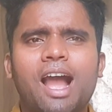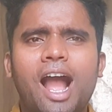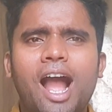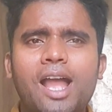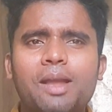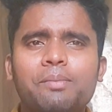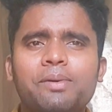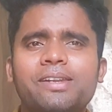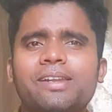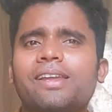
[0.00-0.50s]

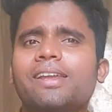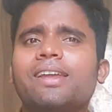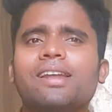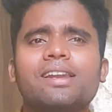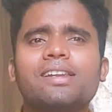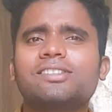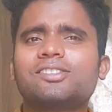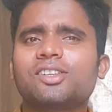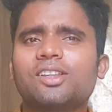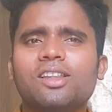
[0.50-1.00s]
I am an
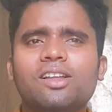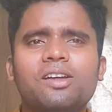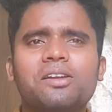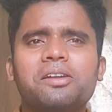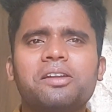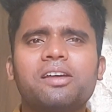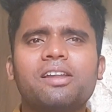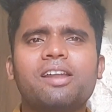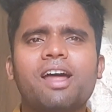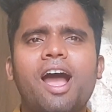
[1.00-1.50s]
English
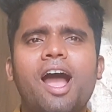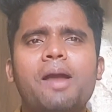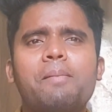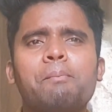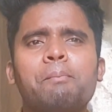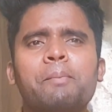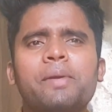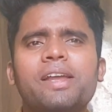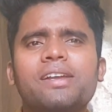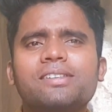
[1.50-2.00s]
learner. I
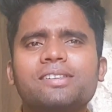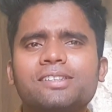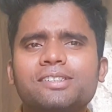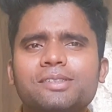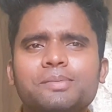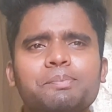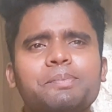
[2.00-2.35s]
make this